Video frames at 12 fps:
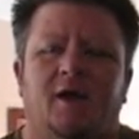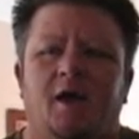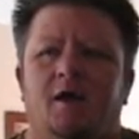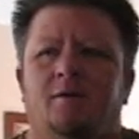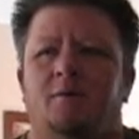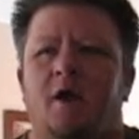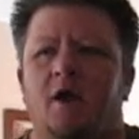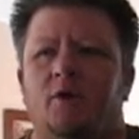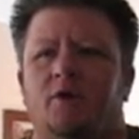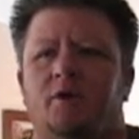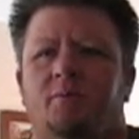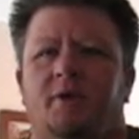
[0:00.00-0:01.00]
I am
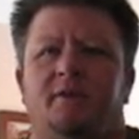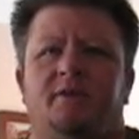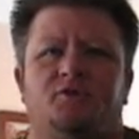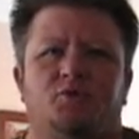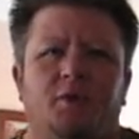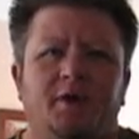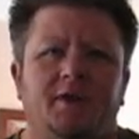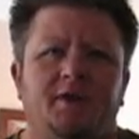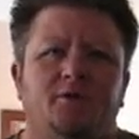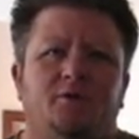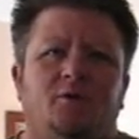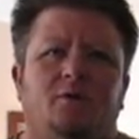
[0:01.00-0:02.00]
not going to be the
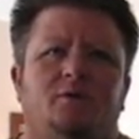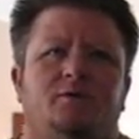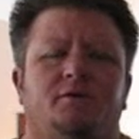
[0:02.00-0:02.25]
20-year-old